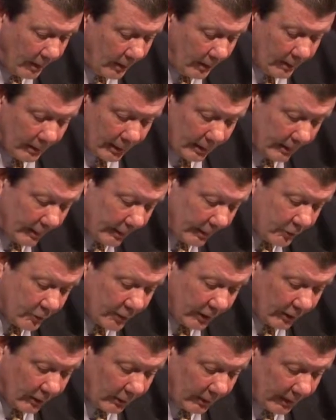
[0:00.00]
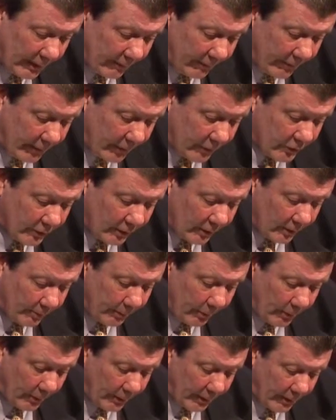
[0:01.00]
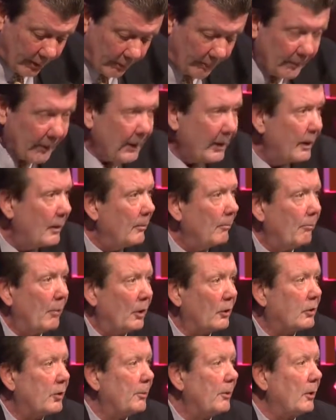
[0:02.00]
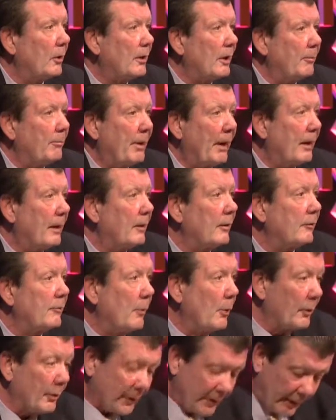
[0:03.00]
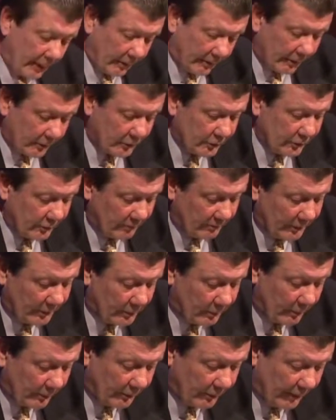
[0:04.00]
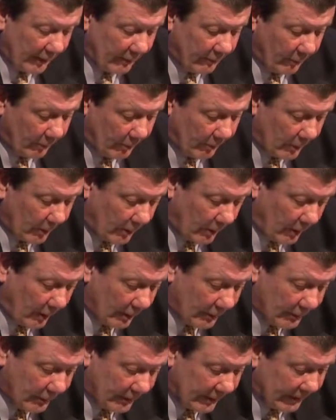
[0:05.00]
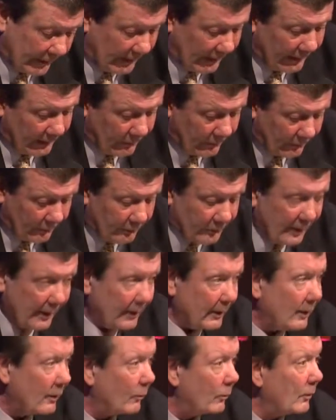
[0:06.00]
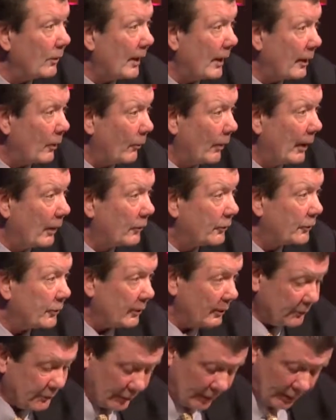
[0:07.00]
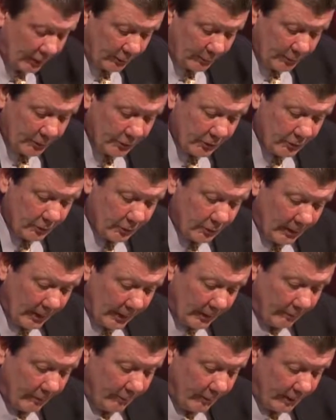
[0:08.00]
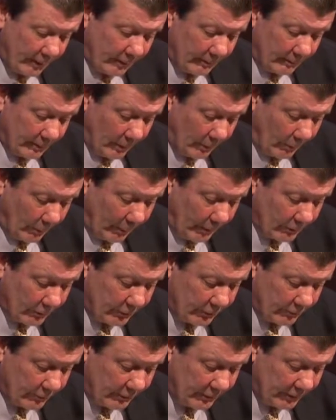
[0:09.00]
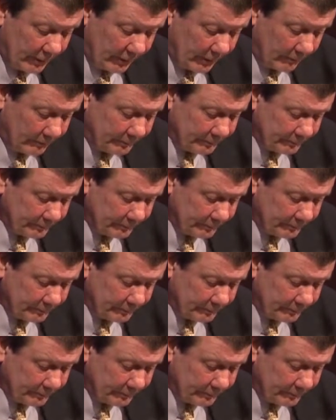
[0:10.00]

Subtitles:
You got a nice general aviation airport here, multiple competitive motor carrier service with favorable cost, and I know there's not a lot of rail serve sites, but you do have rail service here.